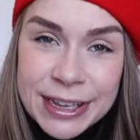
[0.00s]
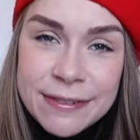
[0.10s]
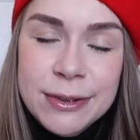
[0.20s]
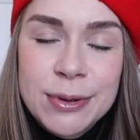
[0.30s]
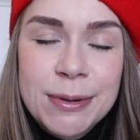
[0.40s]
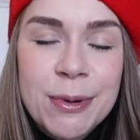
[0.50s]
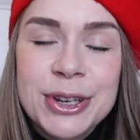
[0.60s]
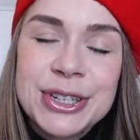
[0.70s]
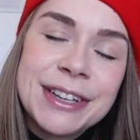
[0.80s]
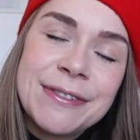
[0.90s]
If you are
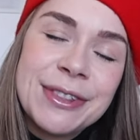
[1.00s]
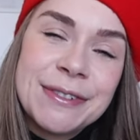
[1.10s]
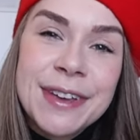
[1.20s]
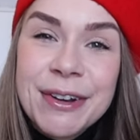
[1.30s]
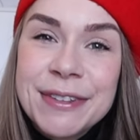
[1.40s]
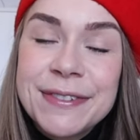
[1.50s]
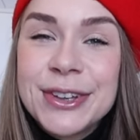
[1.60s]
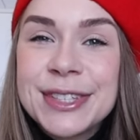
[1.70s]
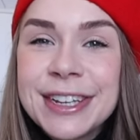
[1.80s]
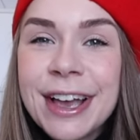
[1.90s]
watching for the very
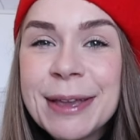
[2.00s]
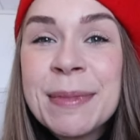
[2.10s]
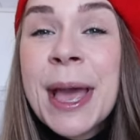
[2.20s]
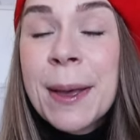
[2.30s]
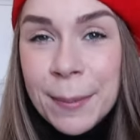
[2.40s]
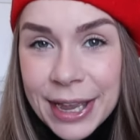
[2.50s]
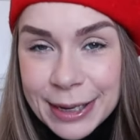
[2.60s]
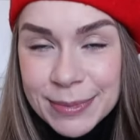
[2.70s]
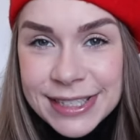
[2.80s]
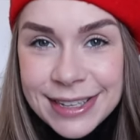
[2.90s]
first time, my
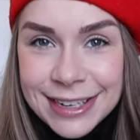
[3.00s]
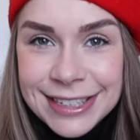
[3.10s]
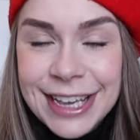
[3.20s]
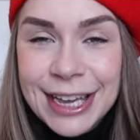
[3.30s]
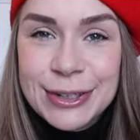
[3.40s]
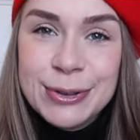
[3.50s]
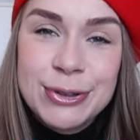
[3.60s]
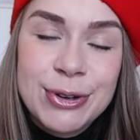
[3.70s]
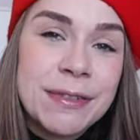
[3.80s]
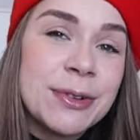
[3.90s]
name is Sandy, I do
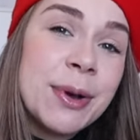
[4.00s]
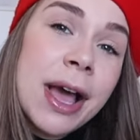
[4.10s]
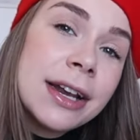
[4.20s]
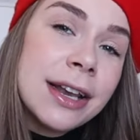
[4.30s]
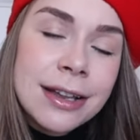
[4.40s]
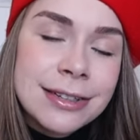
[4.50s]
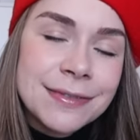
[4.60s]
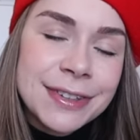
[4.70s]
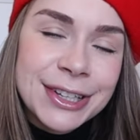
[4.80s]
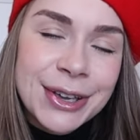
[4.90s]
travel and
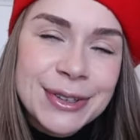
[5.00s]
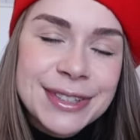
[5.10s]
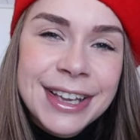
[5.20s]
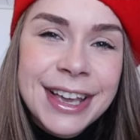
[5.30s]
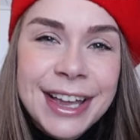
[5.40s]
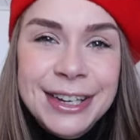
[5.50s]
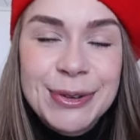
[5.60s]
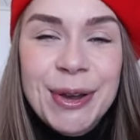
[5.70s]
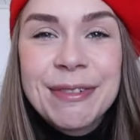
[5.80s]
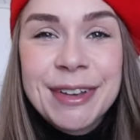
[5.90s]
London videos and
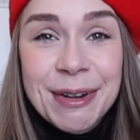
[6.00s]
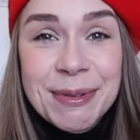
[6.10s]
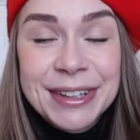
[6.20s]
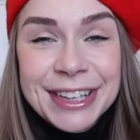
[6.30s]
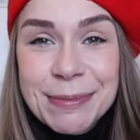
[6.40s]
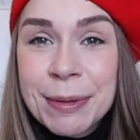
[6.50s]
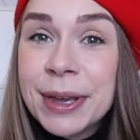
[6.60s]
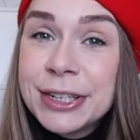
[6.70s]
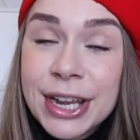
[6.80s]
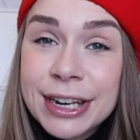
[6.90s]
you are very welcome at
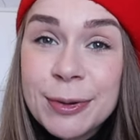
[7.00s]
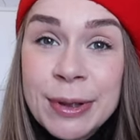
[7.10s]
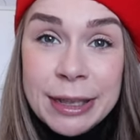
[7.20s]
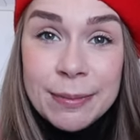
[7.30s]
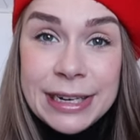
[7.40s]
my channel.